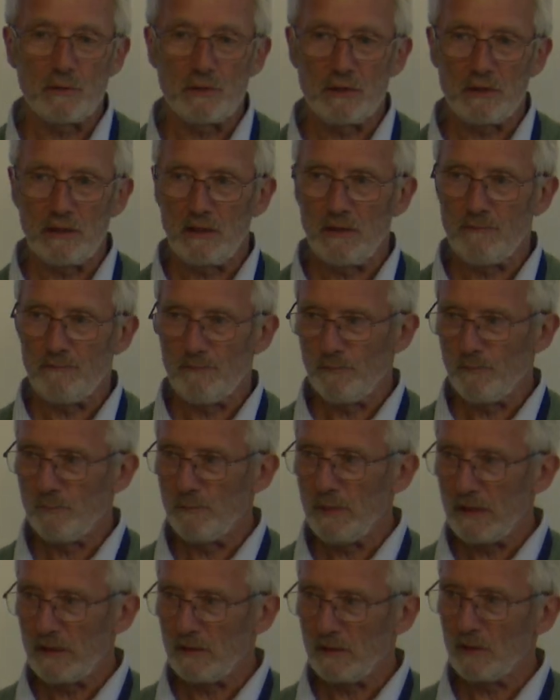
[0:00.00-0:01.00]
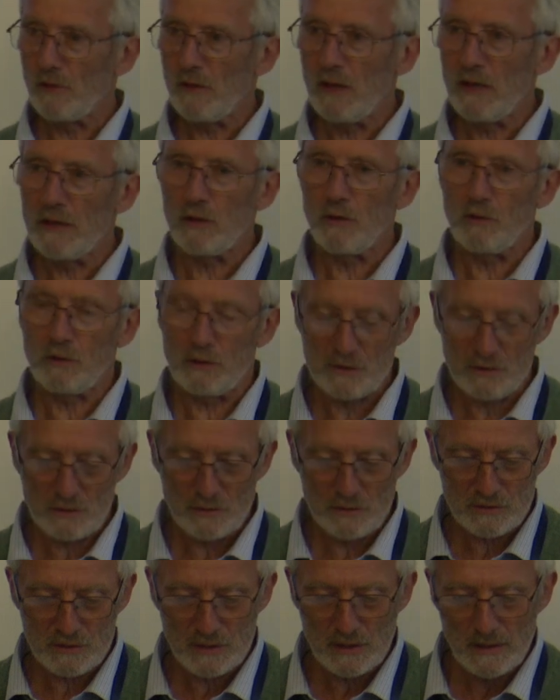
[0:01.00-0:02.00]
which are pink and grey
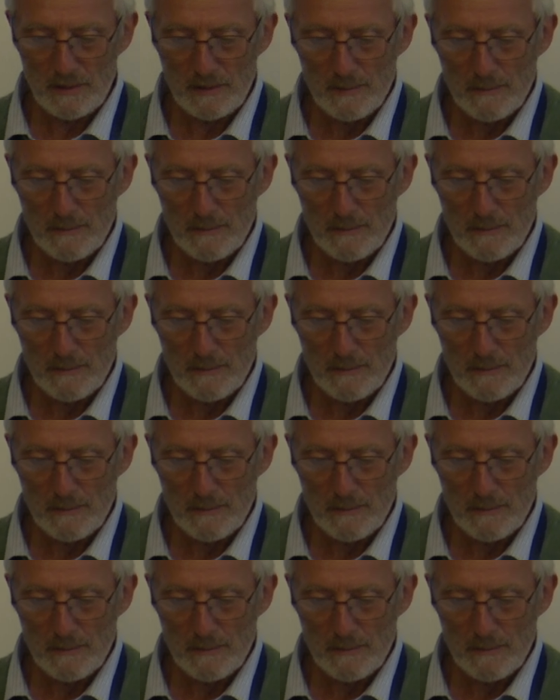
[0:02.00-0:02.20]
cockatoos,